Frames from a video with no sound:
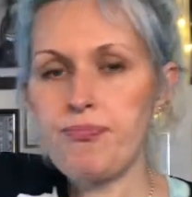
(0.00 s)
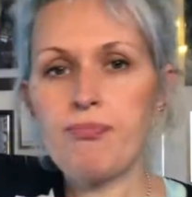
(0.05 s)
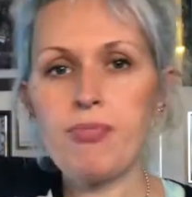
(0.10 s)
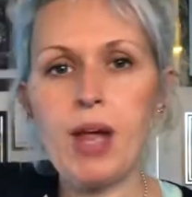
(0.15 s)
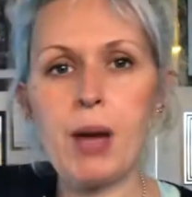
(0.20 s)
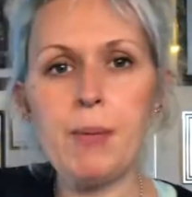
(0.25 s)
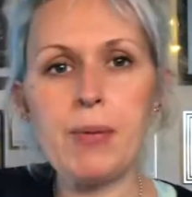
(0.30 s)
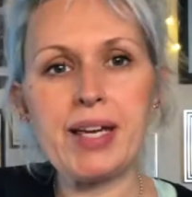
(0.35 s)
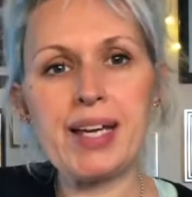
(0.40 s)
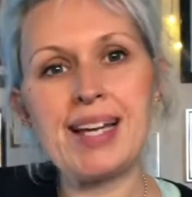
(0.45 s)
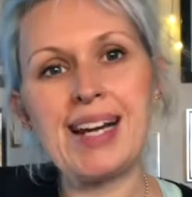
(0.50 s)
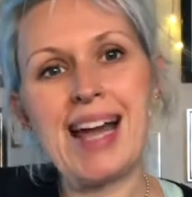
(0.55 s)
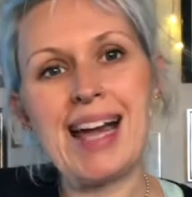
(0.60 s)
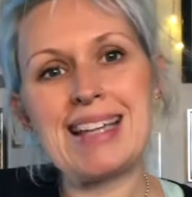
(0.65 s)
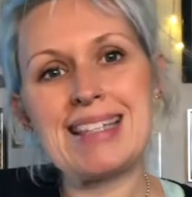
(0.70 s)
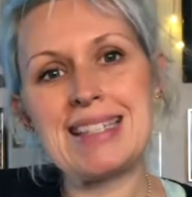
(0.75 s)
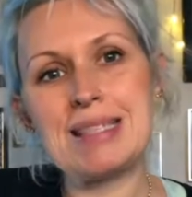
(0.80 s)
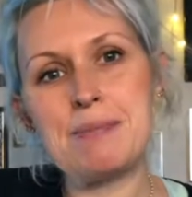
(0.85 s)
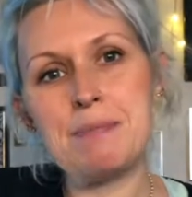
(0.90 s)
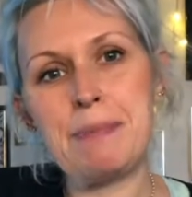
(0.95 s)
And we're going to
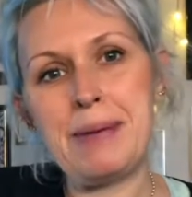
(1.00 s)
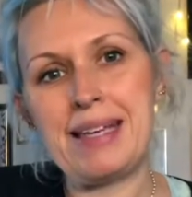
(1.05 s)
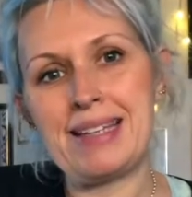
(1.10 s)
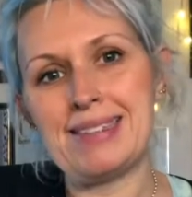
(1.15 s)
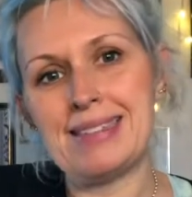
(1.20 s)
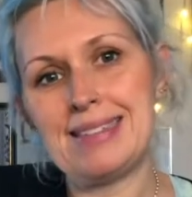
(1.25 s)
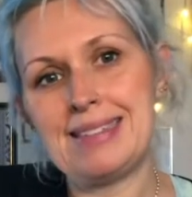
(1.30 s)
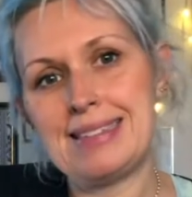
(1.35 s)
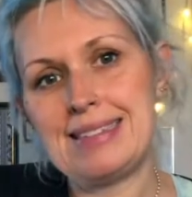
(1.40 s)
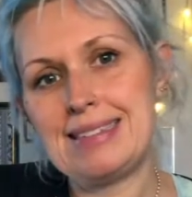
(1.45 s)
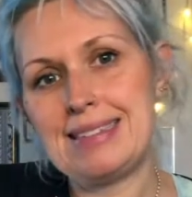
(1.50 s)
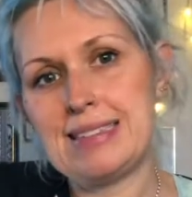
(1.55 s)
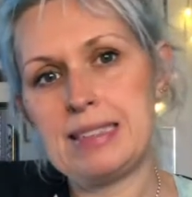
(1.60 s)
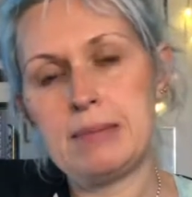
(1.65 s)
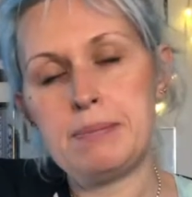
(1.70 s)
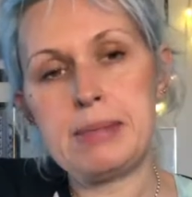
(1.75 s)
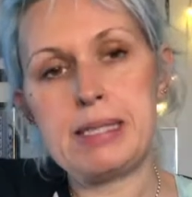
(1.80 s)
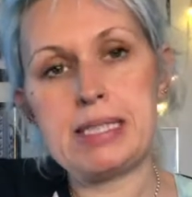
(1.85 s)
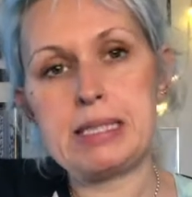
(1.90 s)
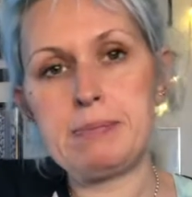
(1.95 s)
add some pickles
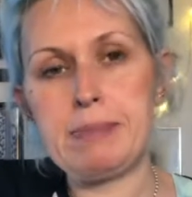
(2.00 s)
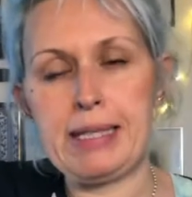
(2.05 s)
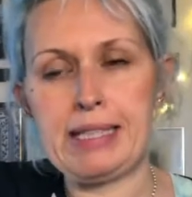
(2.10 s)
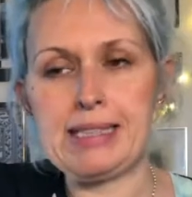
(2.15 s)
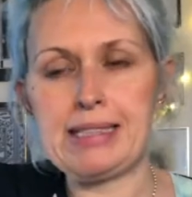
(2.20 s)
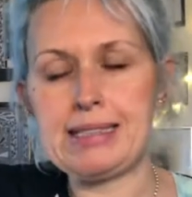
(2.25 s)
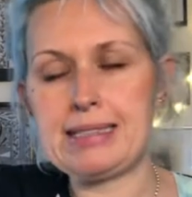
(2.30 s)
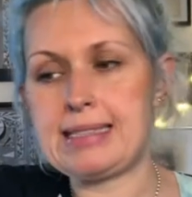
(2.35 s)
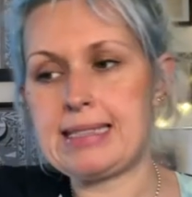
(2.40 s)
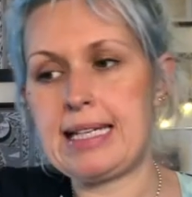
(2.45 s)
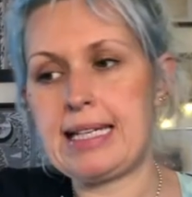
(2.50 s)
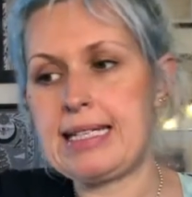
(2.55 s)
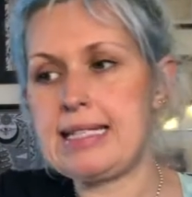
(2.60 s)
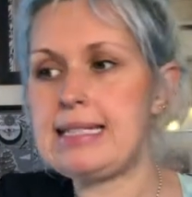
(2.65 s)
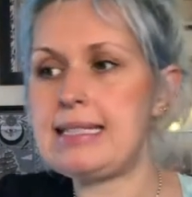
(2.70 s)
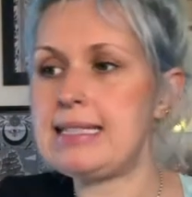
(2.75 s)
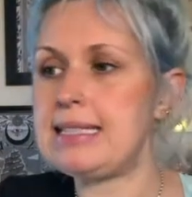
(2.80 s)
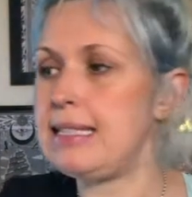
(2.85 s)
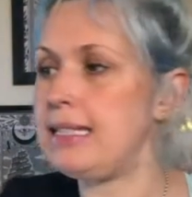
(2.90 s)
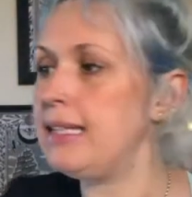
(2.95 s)
because pickles are
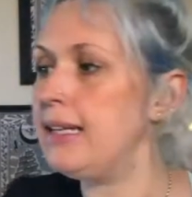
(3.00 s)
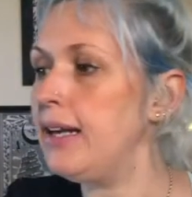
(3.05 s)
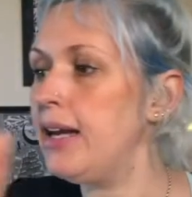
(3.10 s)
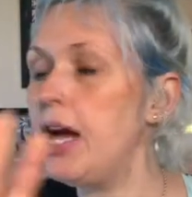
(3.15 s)
tasty.